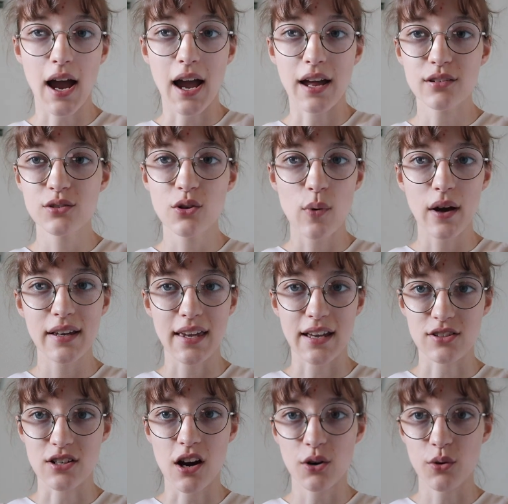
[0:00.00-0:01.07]
I don't know why I
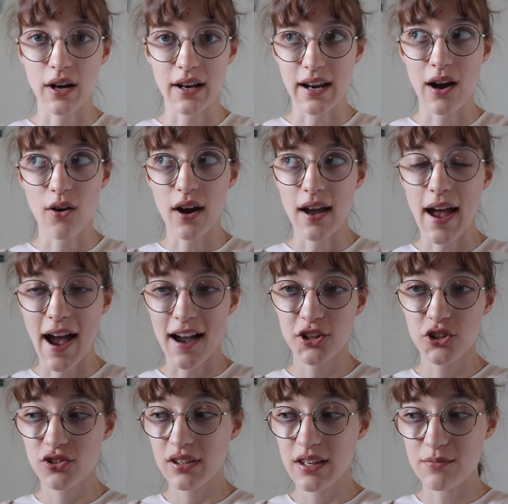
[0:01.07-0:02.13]
can't talk right now. I
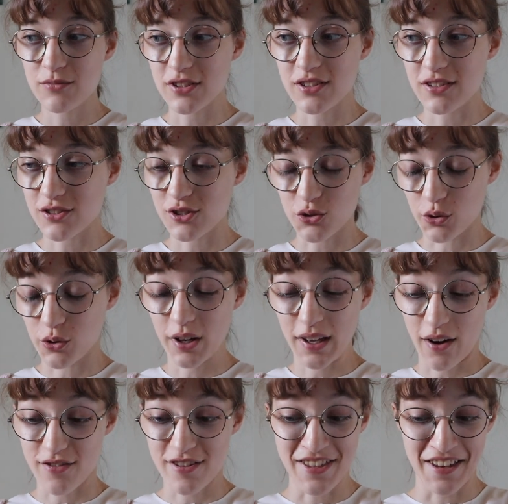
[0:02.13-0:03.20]
actually am just
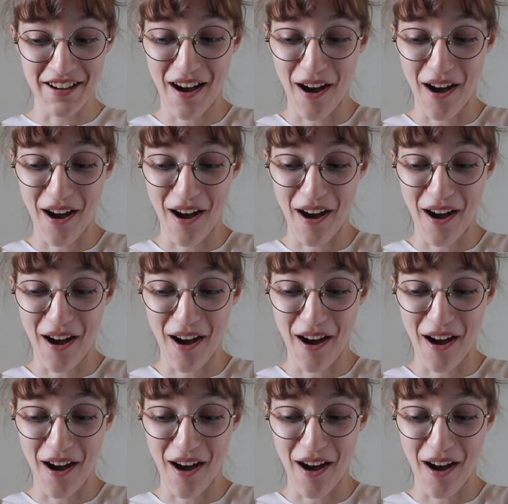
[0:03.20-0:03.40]
screwing everything